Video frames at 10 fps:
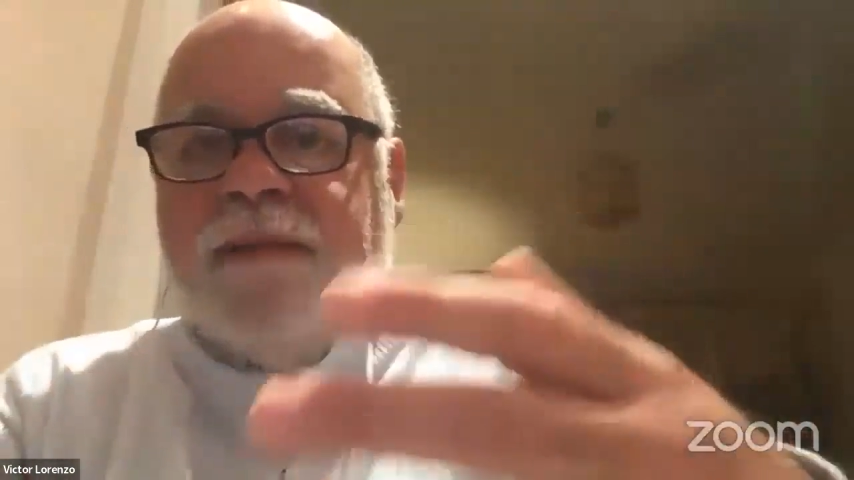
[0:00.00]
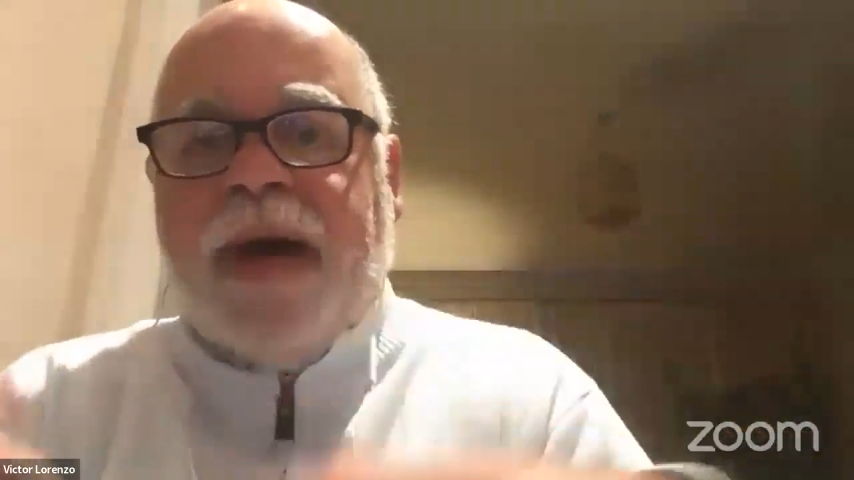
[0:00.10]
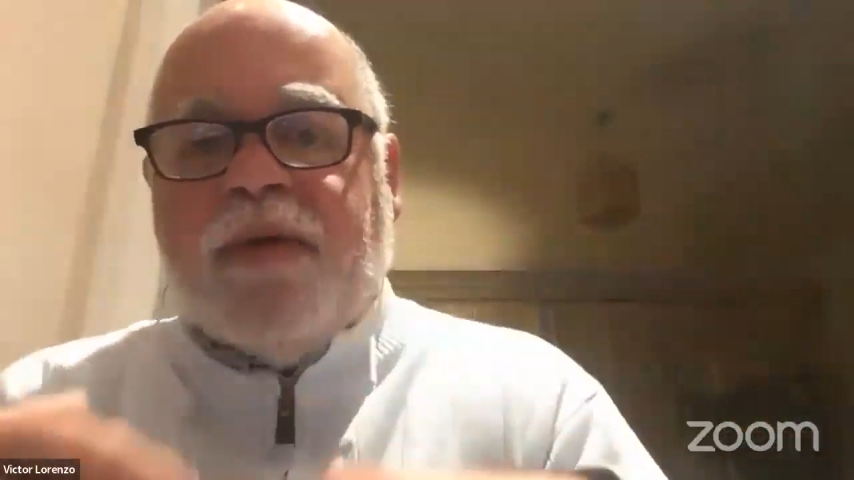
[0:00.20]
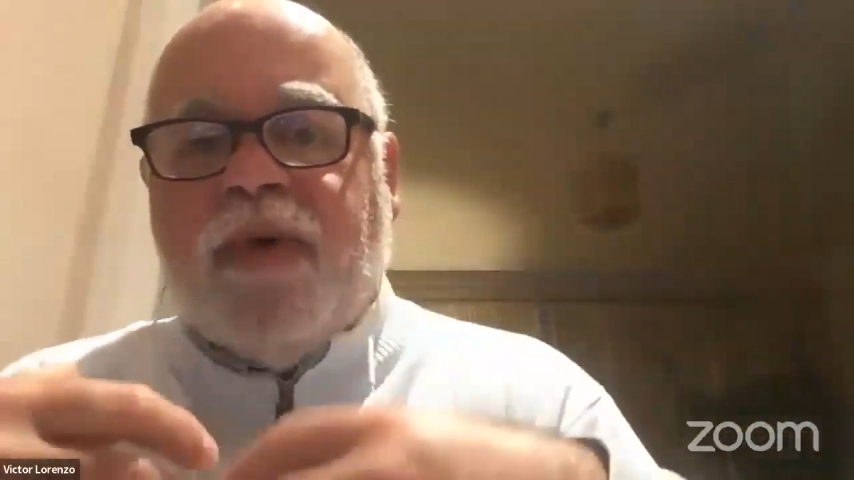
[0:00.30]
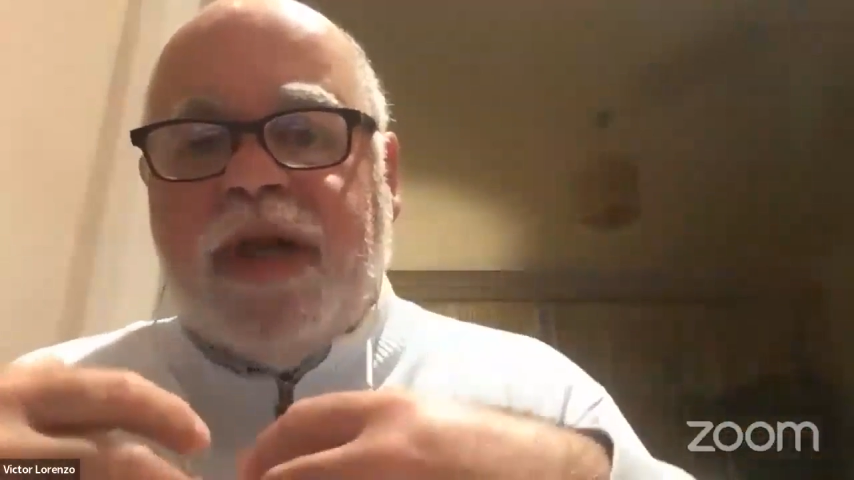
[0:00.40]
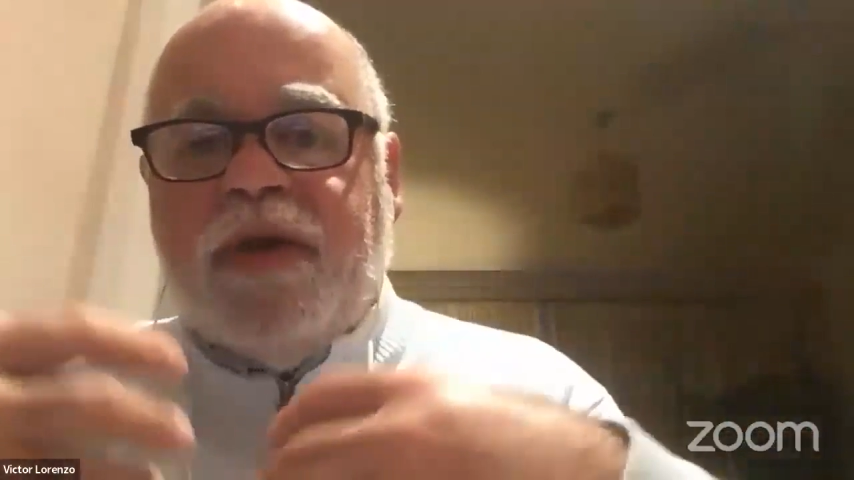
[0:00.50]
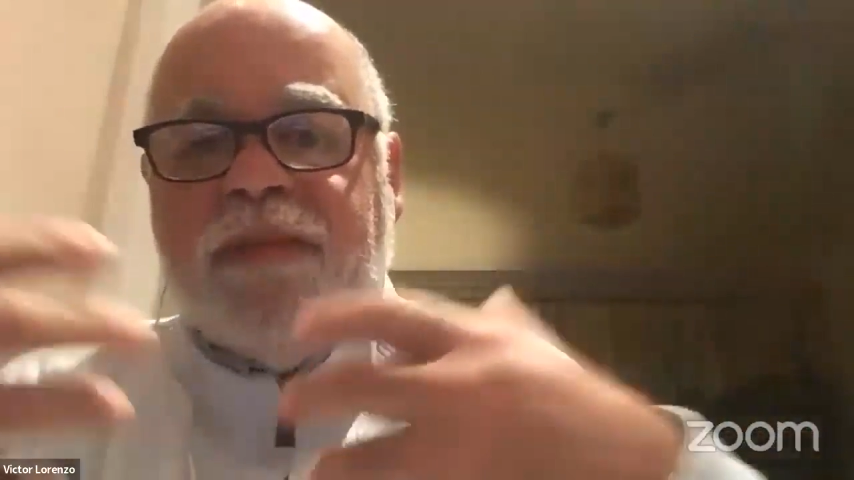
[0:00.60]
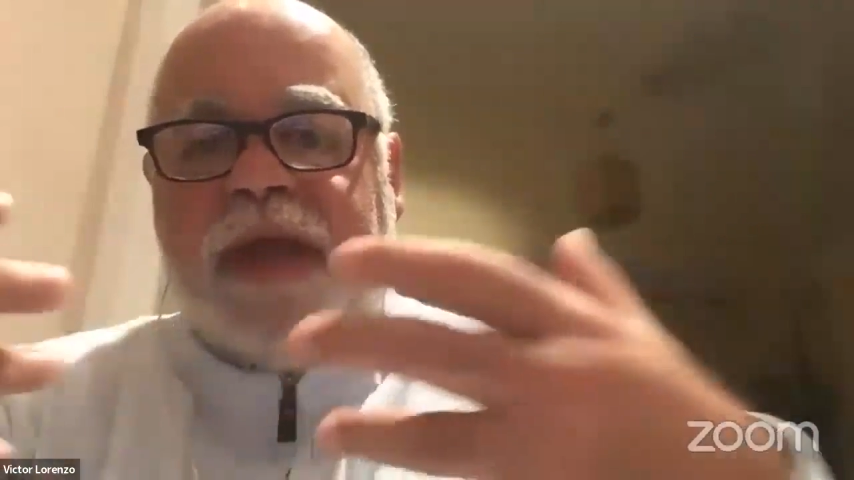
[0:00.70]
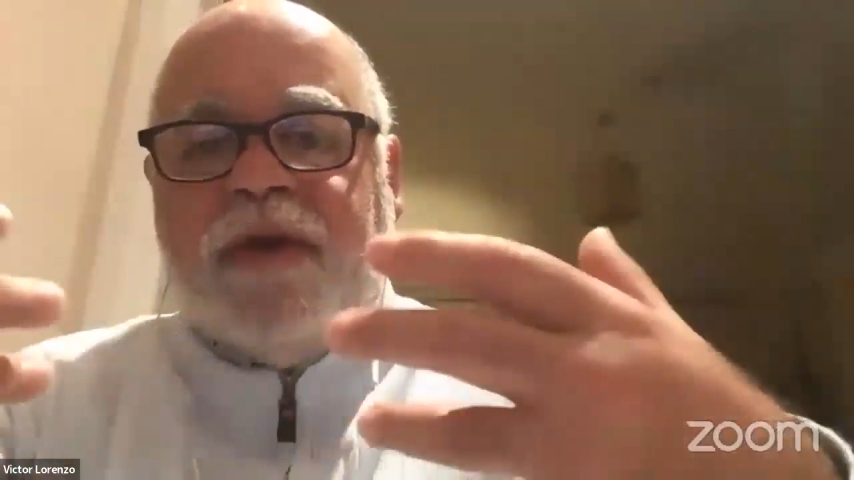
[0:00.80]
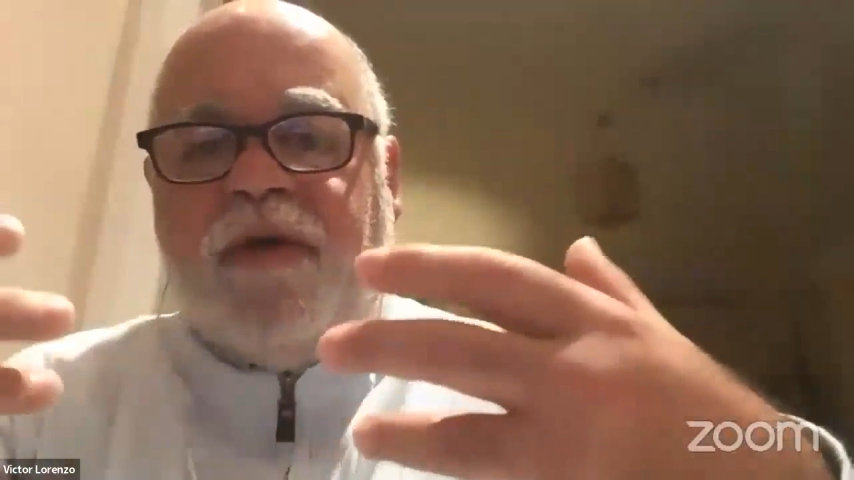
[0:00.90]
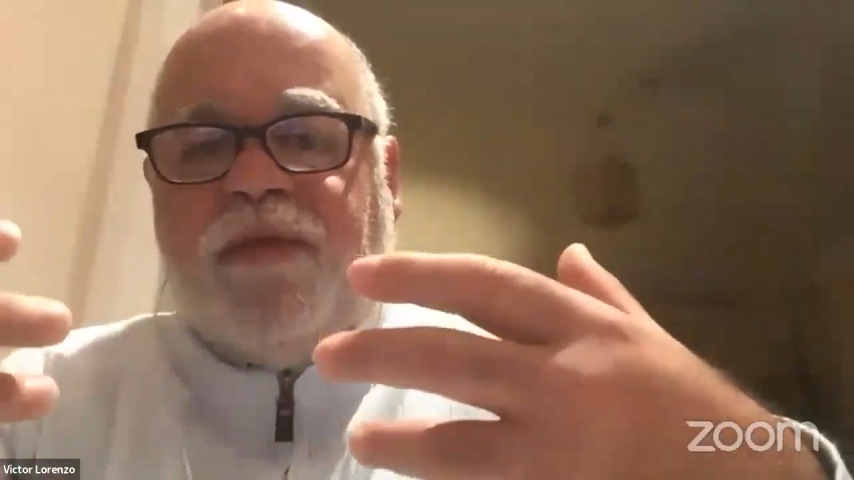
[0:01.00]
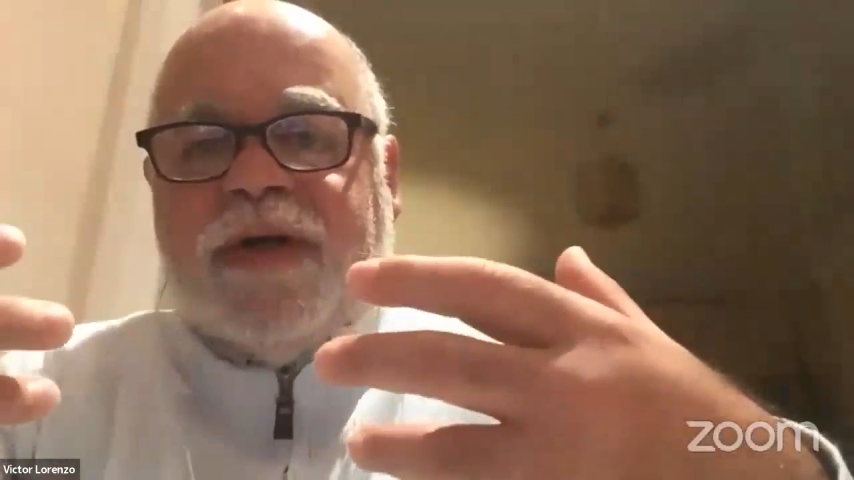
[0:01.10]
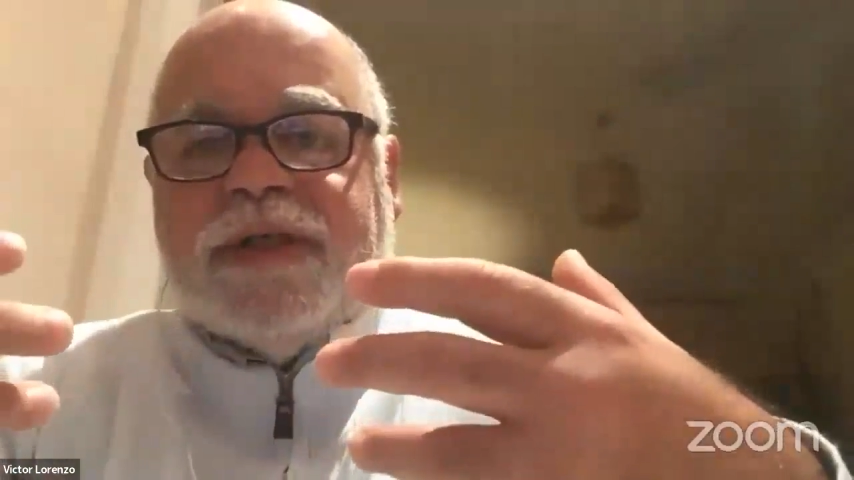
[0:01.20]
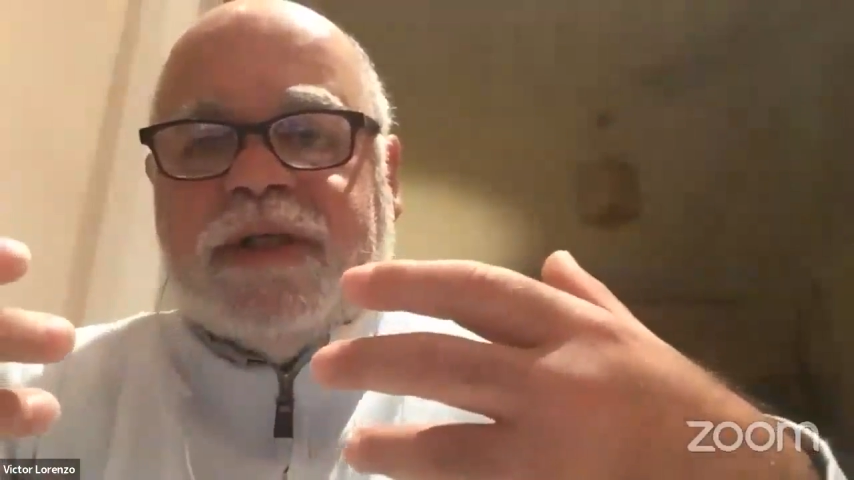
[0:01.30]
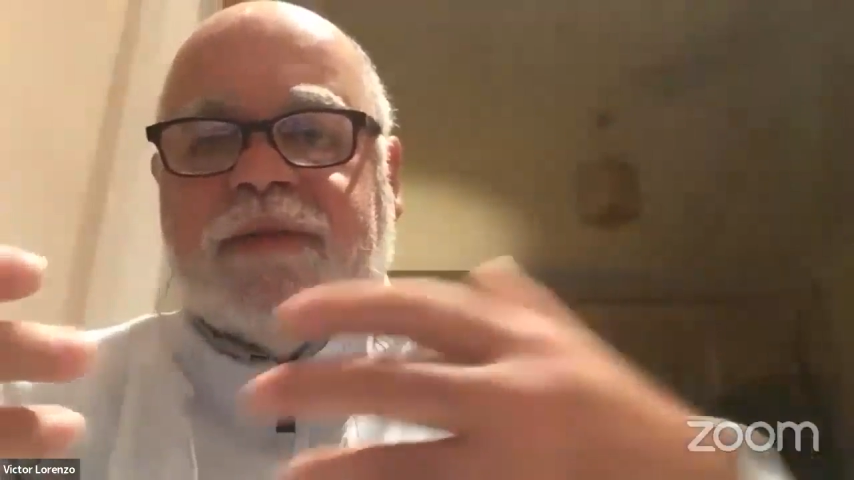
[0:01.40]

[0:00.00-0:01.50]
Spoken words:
But when you make your first